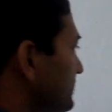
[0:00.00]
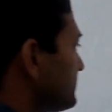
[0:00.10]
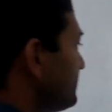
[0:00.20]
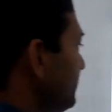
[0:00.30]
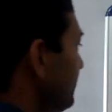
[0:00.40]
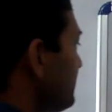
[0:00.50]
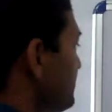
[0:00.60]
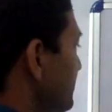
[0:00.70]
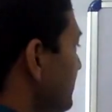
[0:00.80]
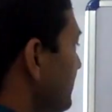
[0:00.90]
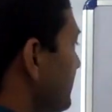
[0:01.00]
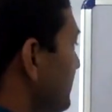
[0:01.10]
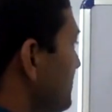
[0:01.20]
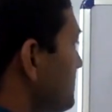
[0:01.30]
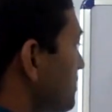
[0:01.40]
this delta z
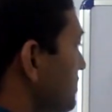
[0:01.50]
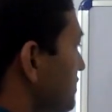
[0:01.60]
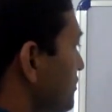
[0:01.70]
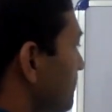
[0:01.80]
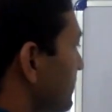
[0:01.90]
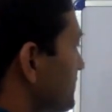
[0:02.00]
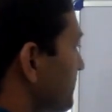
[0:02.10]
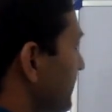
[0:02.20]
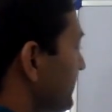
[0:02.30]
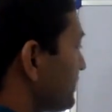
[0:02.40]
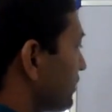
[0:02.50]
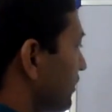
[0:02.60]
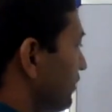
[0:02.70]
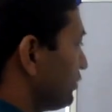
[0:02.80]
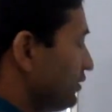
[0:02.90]
is equal to plus minus
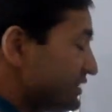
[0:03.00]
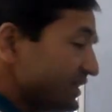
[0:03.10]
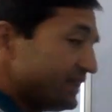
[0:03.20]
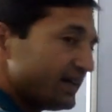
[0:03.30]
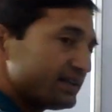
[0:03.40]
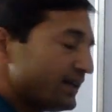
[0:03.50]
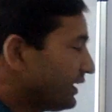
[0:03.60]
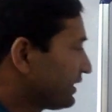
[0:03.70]
of 1. We'll see that